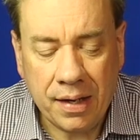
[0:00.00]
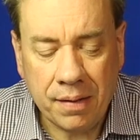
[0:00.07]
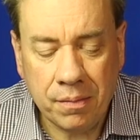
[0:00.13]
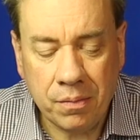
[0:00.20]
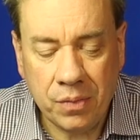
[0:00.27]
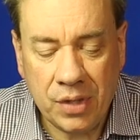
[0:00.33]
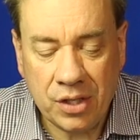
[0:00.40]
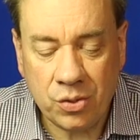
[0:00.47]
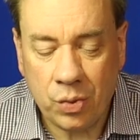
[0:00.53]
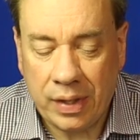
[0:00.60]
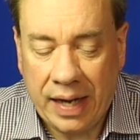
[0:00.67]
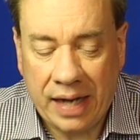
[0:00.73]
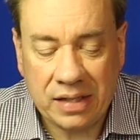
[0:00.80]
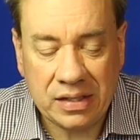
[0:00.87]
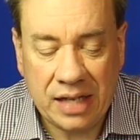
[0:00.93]
This one
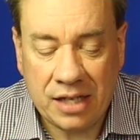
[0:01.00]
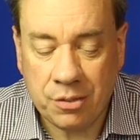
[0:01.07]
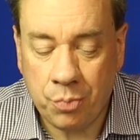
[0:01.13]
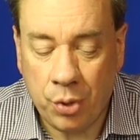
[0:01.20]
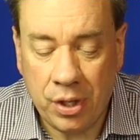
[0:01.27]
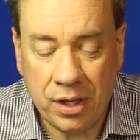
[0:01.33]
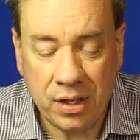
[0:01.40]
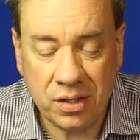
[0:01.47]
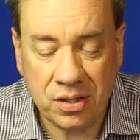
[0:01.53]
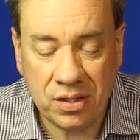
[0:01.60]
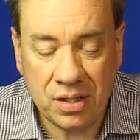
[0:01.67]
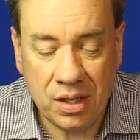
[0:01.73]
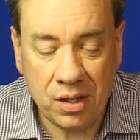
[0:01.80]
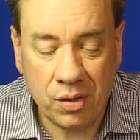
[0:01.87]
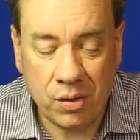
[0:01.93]
actually has pretty good
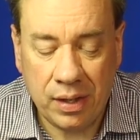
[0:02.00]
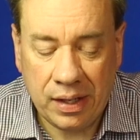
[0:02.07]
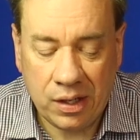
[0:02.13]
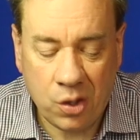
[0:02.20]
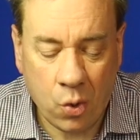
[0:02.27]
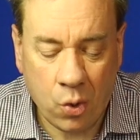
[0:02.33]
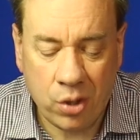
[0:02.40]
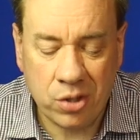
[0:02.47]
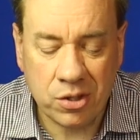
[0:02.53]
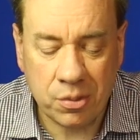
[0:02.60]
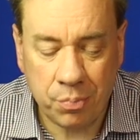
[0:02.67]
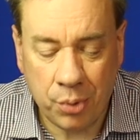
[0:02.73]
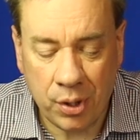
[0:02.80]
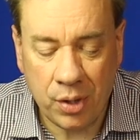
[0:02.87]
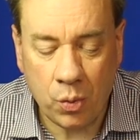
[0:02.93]
centering. Corners are
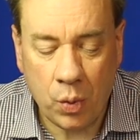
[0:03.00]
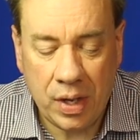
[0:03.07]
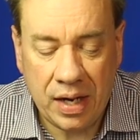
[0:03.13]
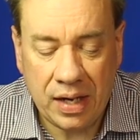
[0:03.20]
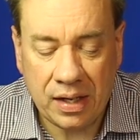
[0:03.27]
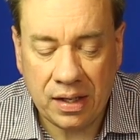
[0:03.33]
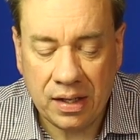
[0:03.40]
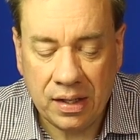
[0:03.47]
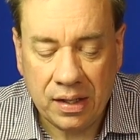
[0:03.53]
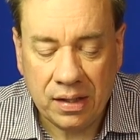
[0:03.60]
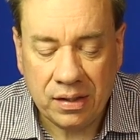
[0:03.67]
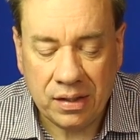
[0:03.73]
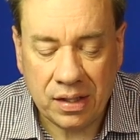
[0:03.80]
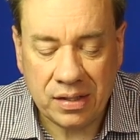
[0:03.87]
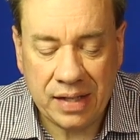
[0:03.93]
pretty weak.
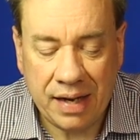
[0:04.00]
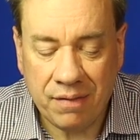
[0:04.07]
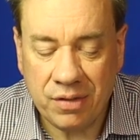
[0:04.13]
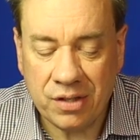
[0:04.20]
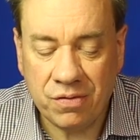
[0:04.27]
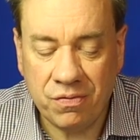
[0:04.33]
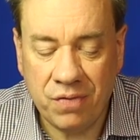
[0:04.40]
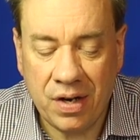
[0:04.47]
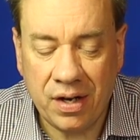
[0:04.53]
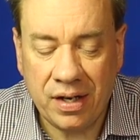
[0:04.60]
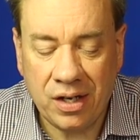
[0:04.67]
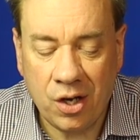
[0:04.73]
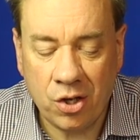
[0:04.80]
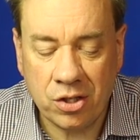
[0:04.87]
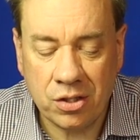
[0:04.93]
Does have this very
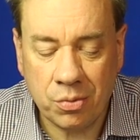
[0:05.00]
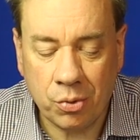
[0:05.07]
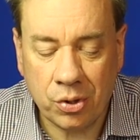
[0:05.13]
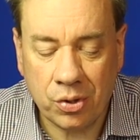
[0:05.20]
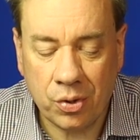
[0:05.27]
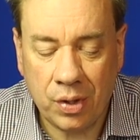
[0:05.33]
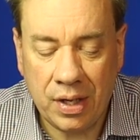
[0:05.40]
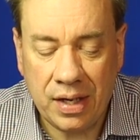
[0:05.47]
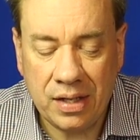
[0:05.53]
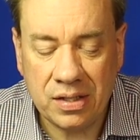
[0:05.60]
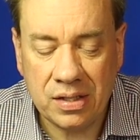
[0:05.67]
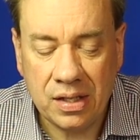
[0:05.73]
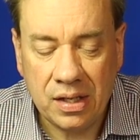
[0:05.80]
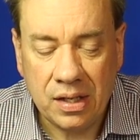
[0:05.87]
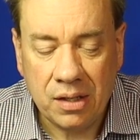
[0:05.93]
noticeable
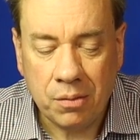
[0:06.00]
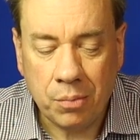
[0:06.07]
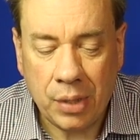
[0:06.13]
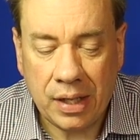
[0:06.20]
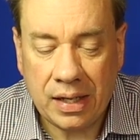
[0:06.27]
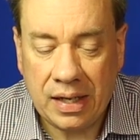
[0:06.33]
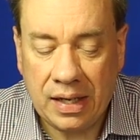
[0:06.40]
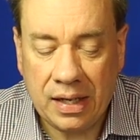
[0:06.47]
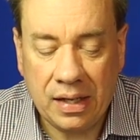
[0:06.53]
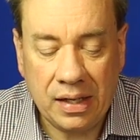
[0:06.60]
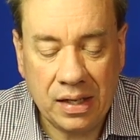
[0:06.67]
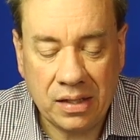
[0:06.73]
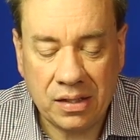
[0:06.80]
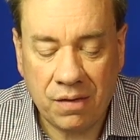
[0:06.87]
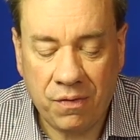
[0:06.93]
crease, but again,
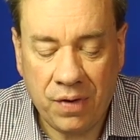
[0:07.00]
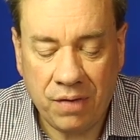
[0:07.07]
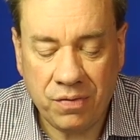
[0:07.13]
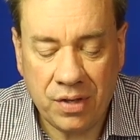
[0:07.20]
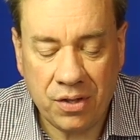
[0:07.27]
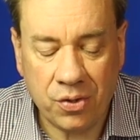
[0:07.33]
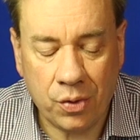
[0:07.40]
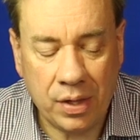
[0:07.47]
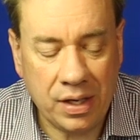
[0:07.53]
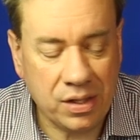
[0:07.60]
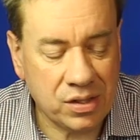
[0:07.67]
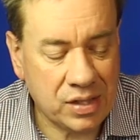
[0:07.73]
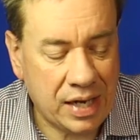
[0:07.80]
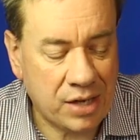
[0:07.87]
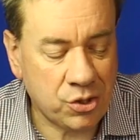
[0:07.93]
it's a 53
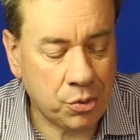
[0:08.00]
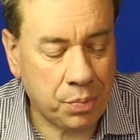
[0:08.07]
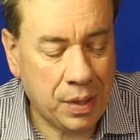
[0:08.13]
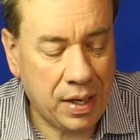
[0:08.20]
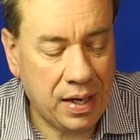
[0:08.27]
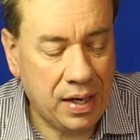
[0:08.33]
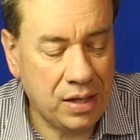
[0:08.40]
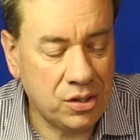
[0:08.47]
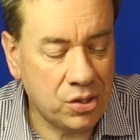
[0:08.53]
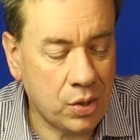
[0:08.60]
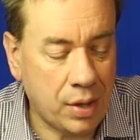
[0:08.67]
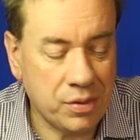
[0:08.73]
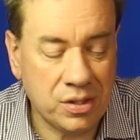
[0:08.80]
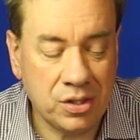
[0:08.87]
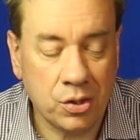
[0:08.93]
Satchel Paige, so
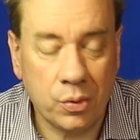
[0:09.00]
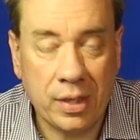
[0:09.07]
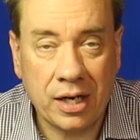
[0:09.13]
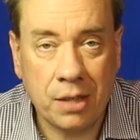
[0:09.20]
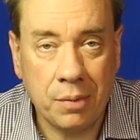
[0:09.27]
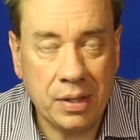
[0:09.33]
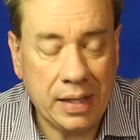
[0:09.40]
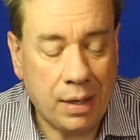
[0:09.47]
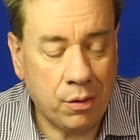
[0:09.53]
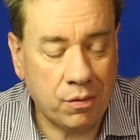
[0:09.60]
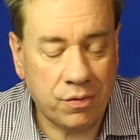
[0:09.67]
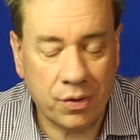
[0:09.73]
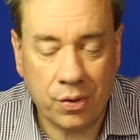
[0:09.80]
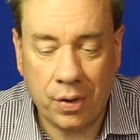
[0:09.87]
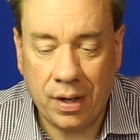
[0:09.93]
I'd still recommend that one
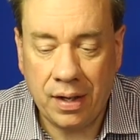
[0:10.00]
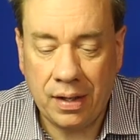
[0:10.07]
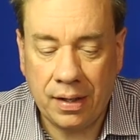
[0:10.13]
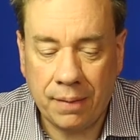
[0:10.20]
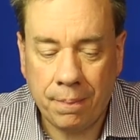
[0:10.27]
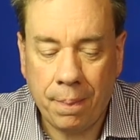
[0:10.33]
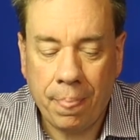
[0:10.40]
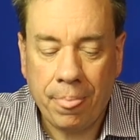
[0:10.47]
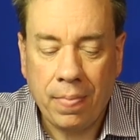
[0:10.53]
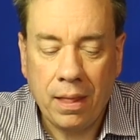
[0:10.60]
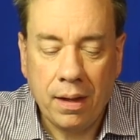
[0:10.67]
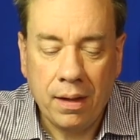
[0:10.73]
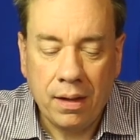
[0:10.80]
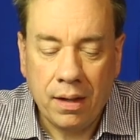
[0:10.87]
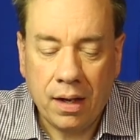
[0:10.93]
for grading.
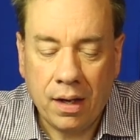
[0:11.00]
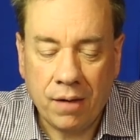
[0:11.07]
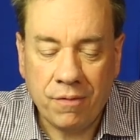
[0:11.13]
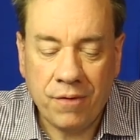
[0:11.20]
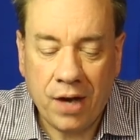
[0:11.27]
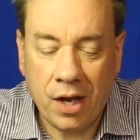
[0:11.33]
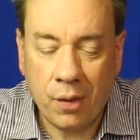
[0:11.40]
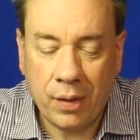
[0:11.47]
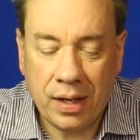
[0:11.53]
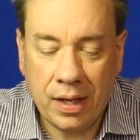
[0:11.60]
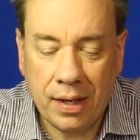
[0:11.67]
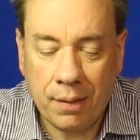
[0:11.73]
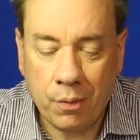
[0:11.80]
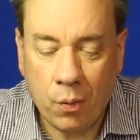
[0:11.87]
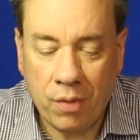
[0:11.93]
Following
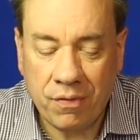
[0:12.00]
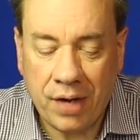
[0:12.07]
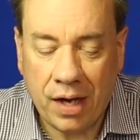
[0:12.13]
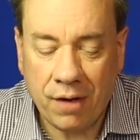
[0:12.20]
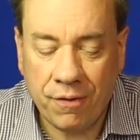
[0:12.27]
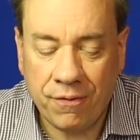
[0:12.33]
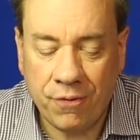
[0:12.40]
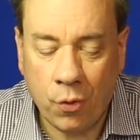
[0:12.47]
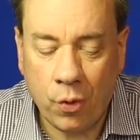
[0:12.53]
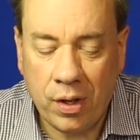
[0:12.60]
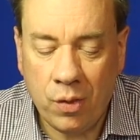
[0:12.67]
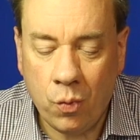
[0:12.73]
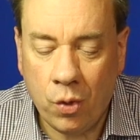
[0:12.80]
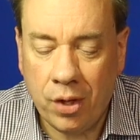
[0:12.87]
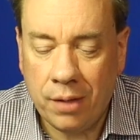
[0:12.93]
up, we've got a
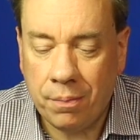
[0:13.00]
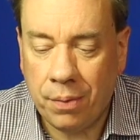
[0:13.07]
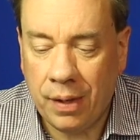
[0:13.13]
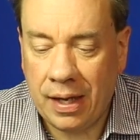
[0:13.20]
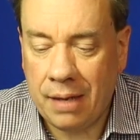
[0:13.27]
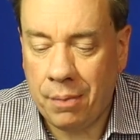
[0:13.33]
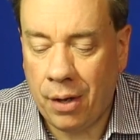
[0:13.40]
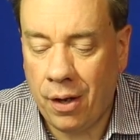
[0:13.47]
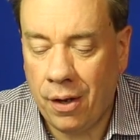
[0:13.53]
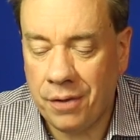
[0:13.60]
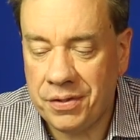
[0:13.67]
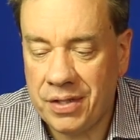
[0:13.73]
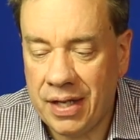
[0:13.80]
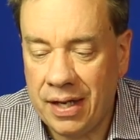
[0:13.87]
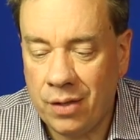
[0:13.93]
41 play ball
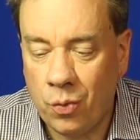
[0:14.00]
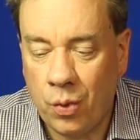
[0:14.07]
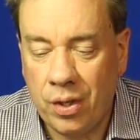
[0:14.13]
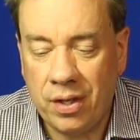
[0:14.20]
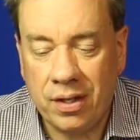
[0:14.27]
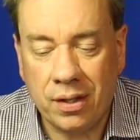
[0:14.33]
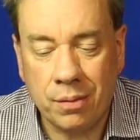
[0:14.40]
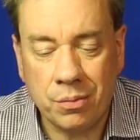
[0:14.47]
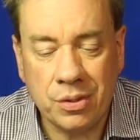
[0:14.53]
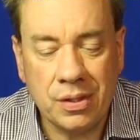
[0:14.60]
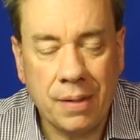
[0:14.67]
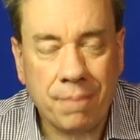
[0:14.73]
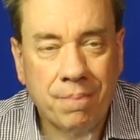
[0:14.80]
Ted Williams.